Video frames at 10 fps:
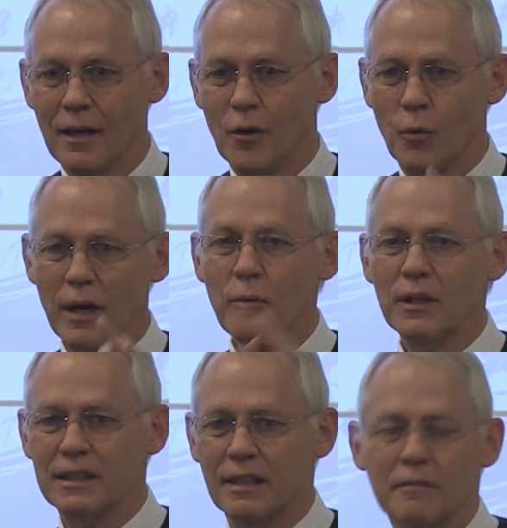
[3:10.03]
Where
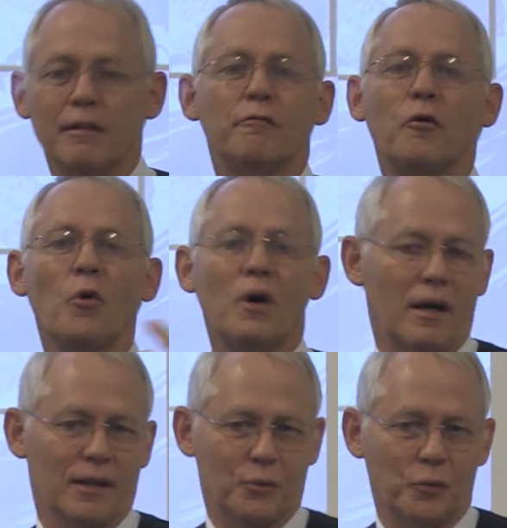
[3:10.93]
was the
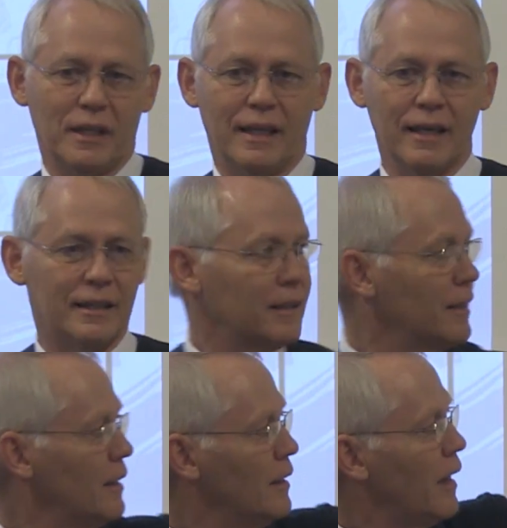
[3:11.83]
forecast or the guess?
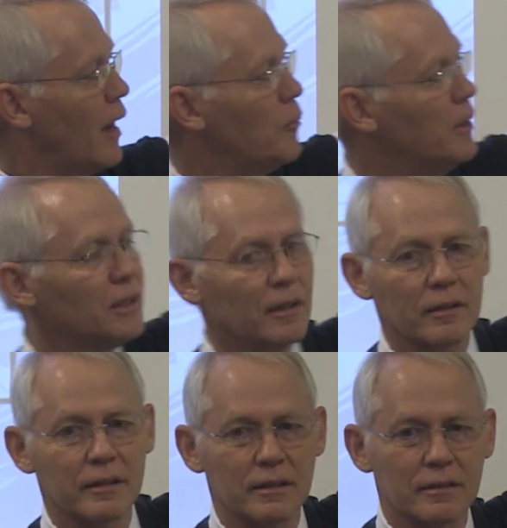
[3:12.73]
How many
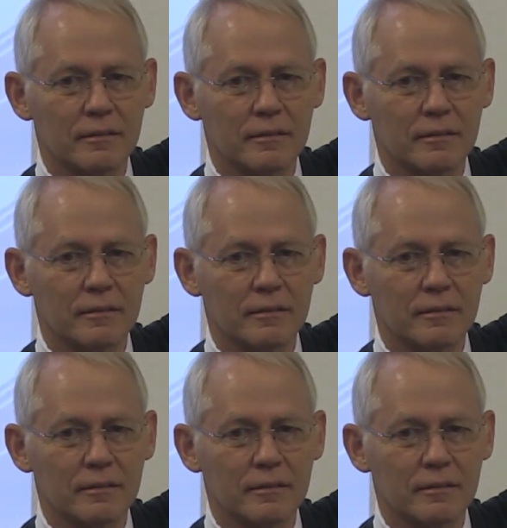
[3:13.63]
shelters?